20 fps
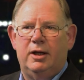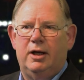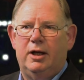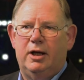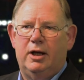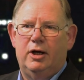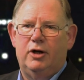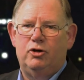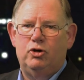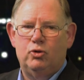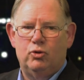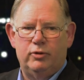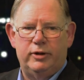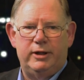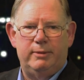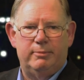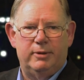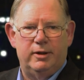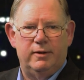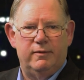uh,
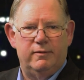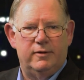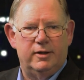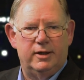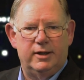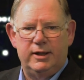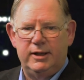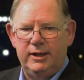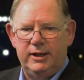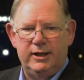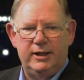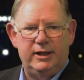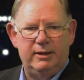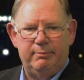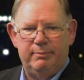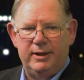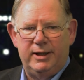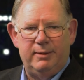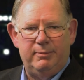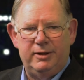treatment that
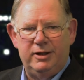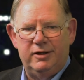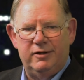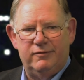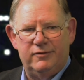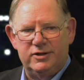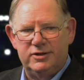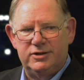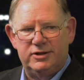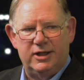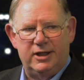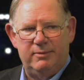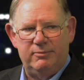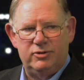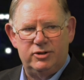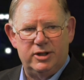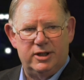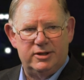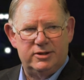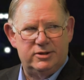any baby of the
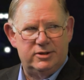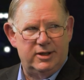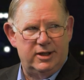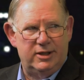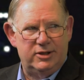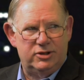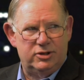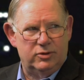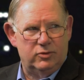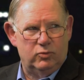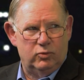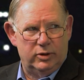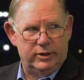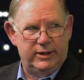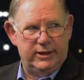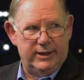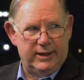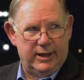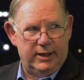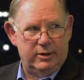same gestation
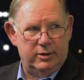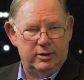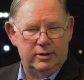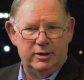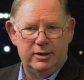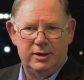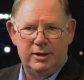would get.